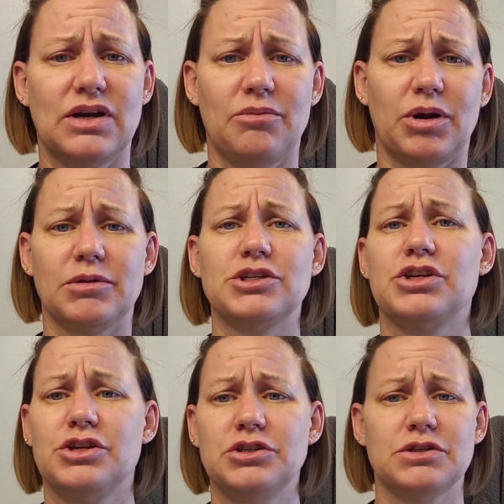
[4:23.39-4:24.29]
I probably
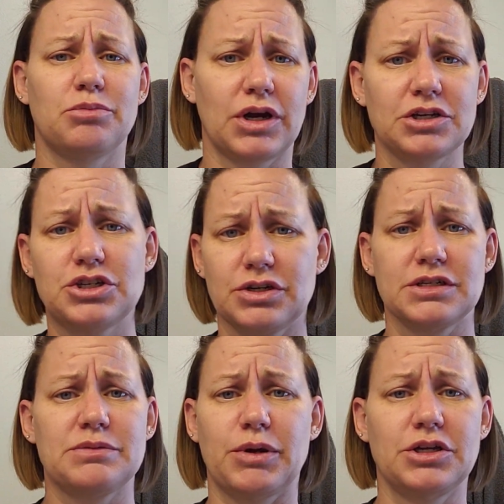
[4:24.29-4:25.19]
should use a brush or a
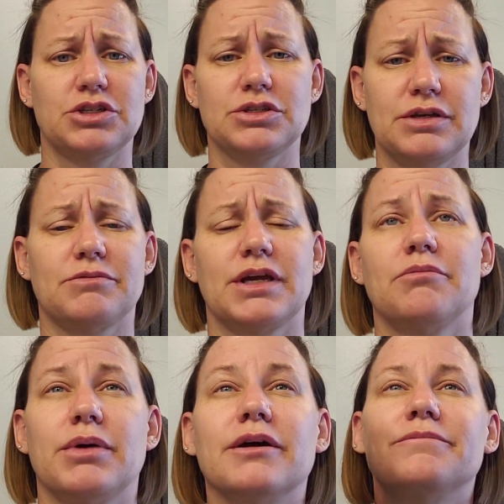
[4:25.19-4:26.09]
sponge or something,
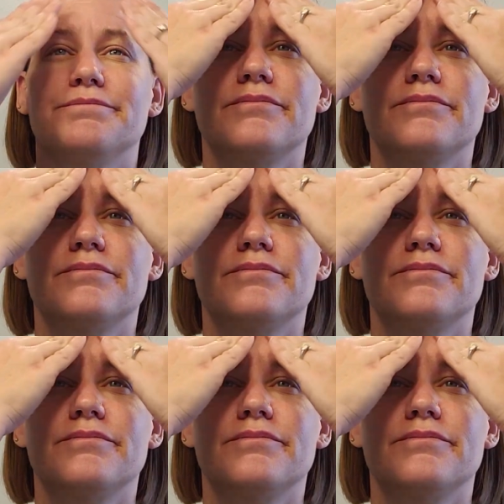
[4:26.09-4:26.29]
but